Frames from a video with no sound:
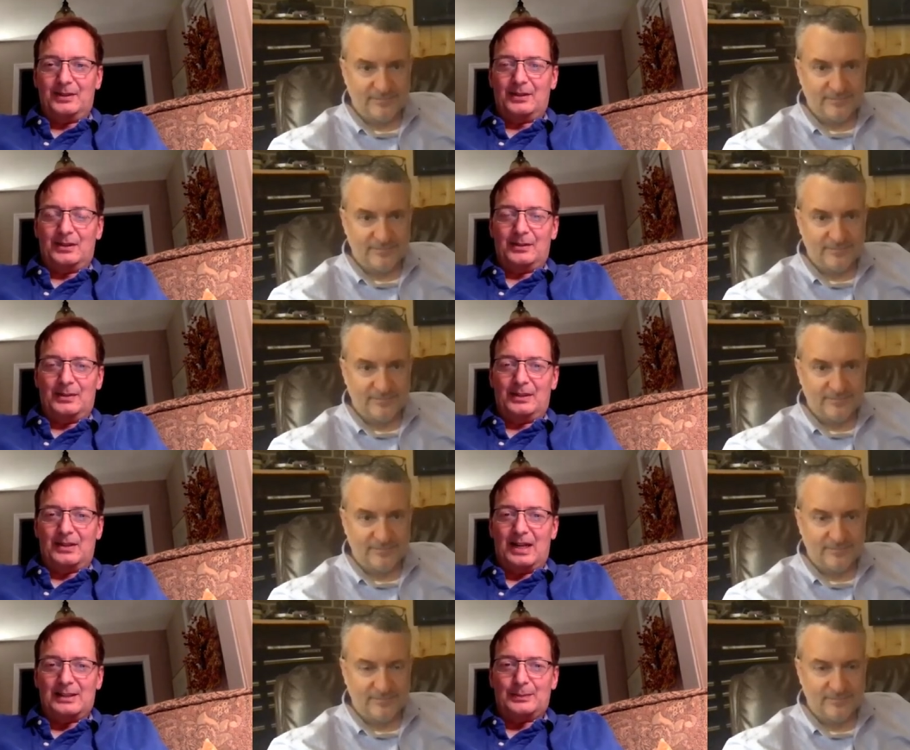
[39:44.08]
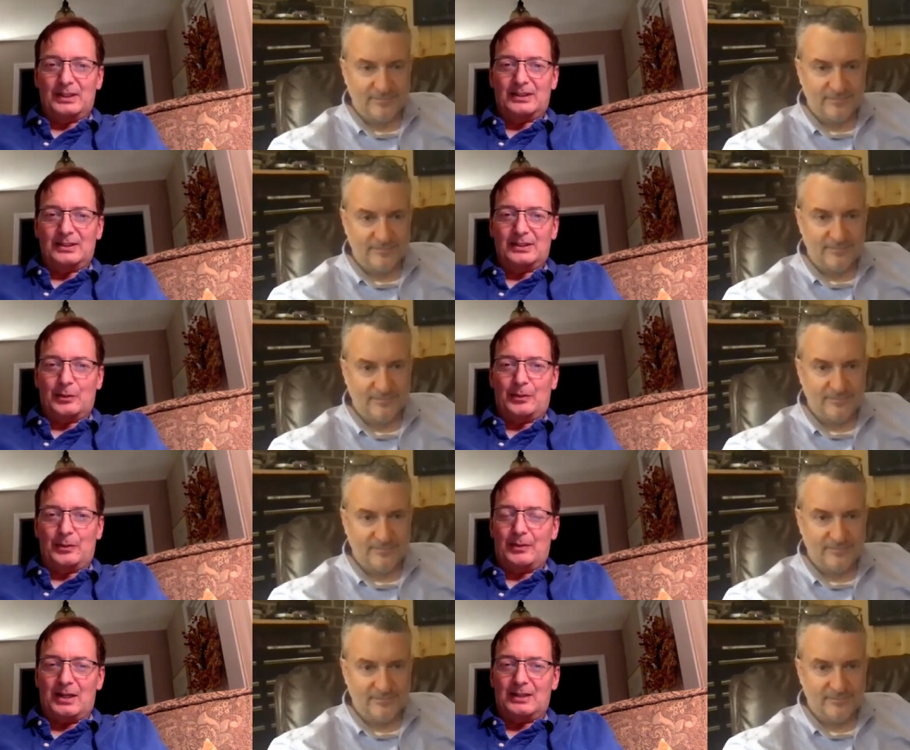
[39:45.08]
Speaker 1: going to be the last places to open up.
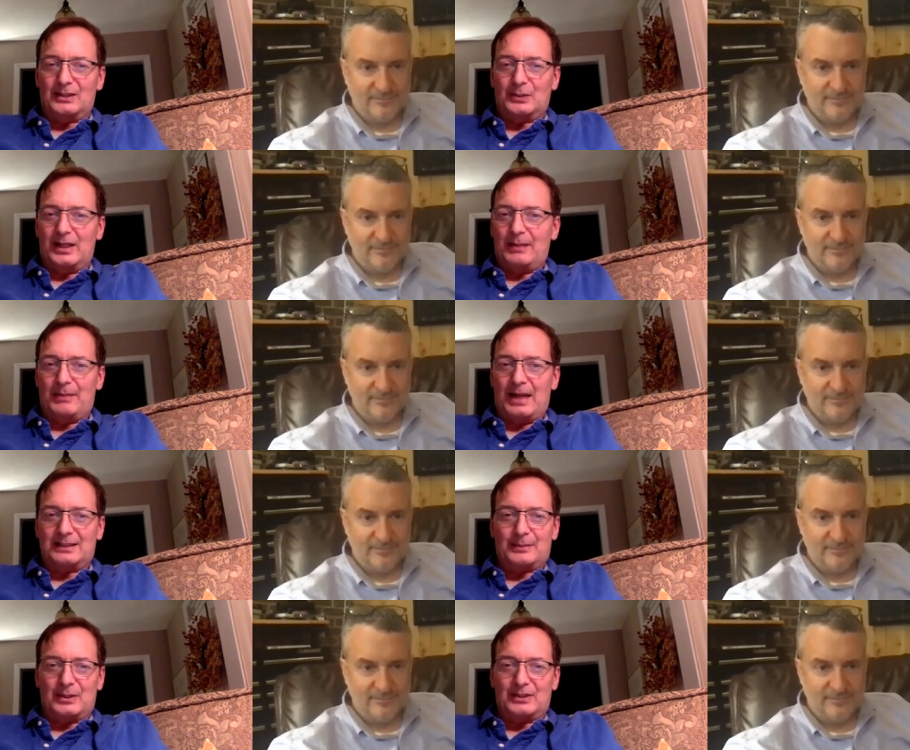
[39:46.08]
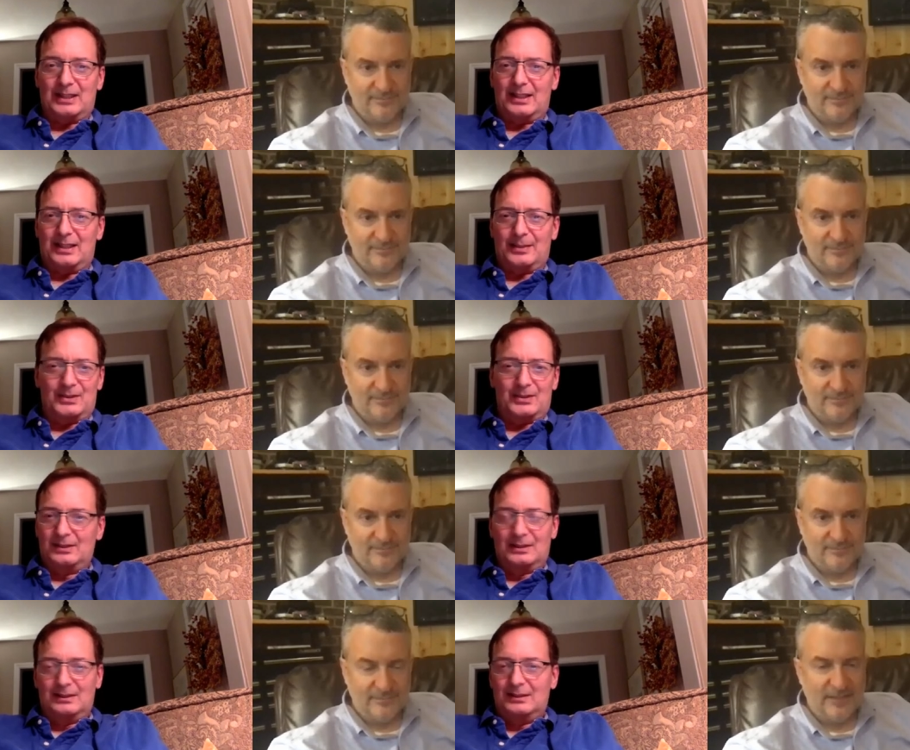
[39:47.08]
Hot, sweaty basketball stadiums.
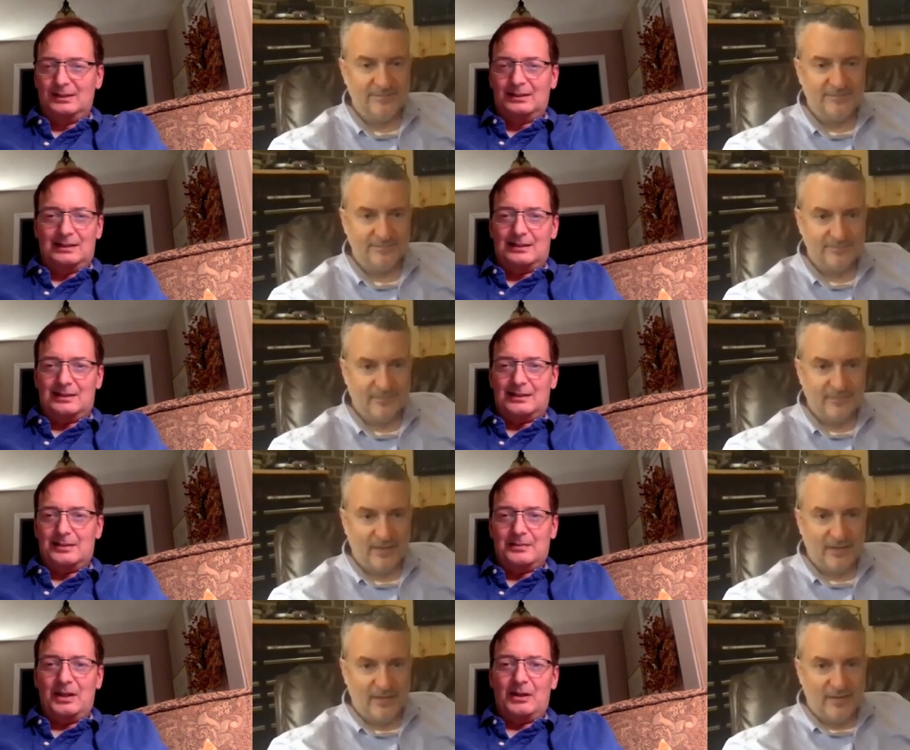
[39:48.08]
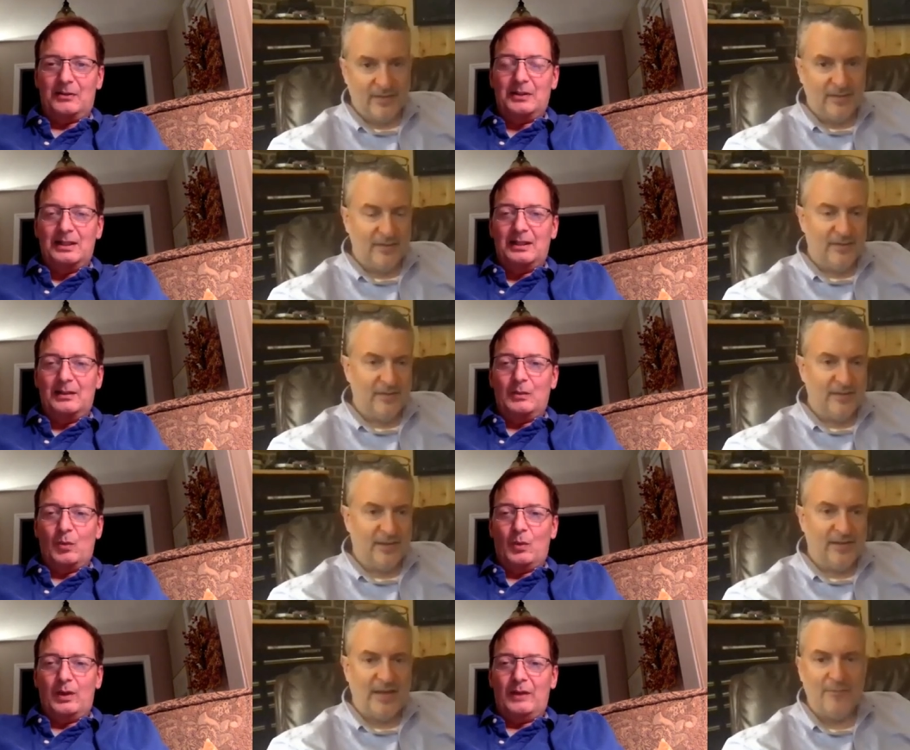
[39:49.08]
Yeah. Um, you know,
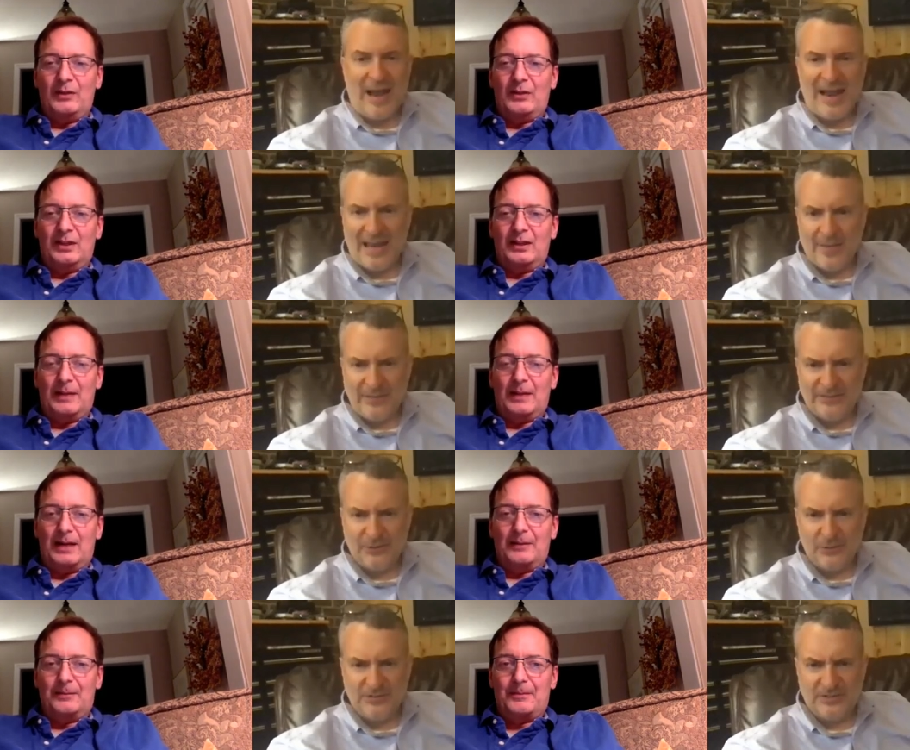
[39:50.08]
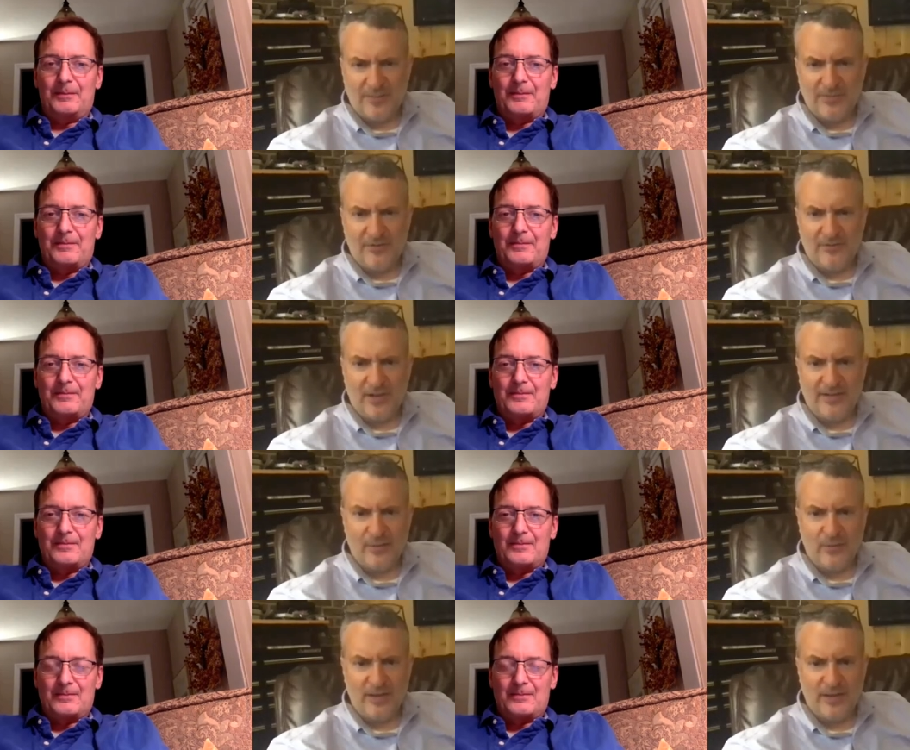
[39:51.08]
and, and
Speaker 2: Miami's doing something of like they
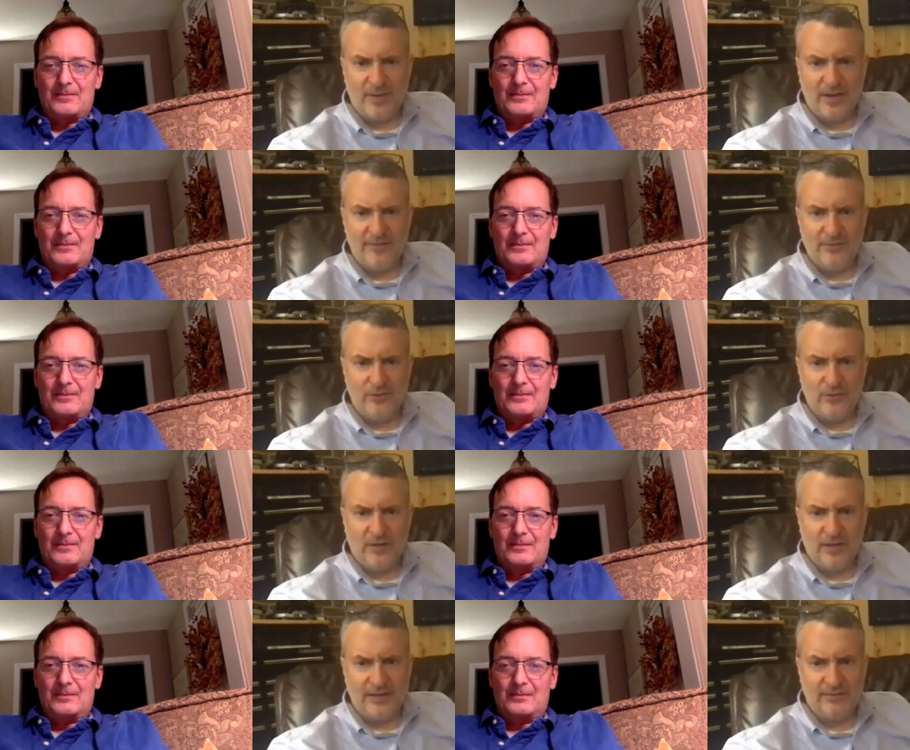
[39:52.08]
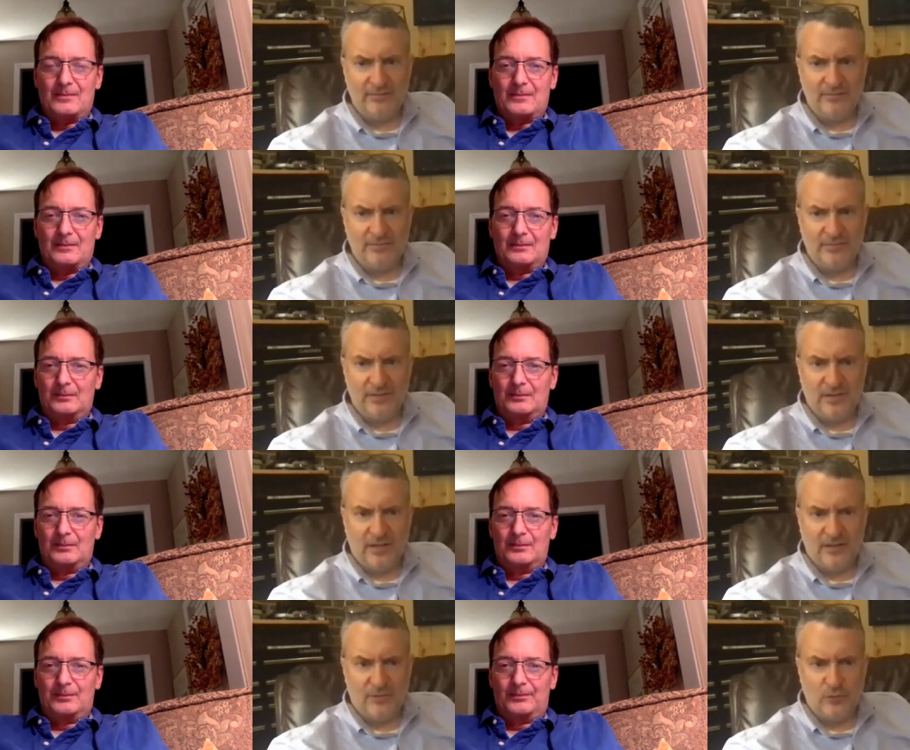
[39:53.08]
were thinking about even doing like
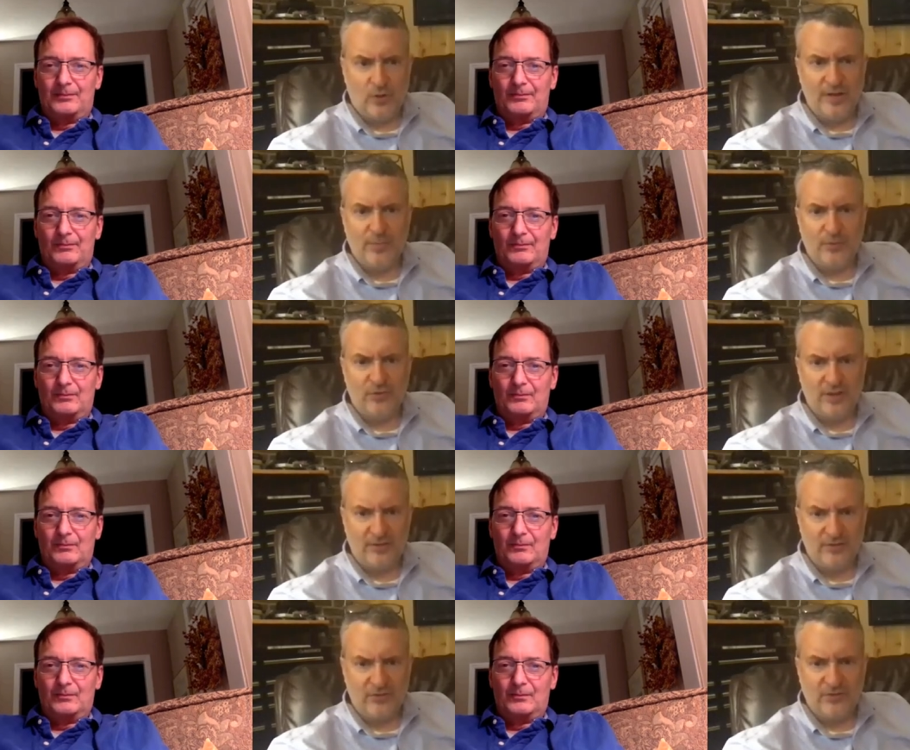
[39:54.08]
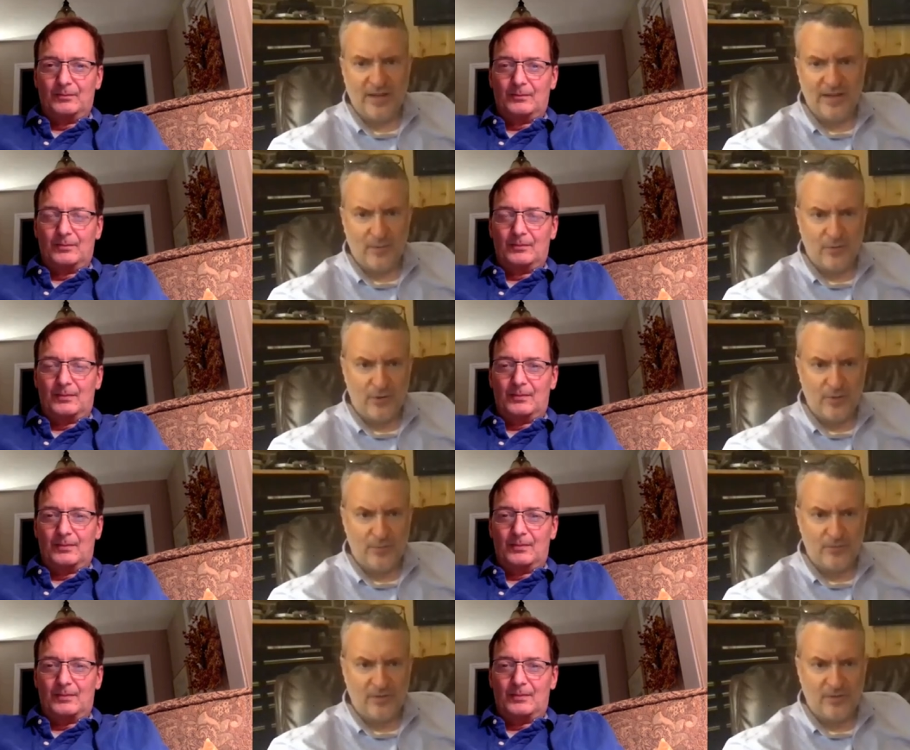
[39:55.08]
uh, 20% of their stadium or 30% of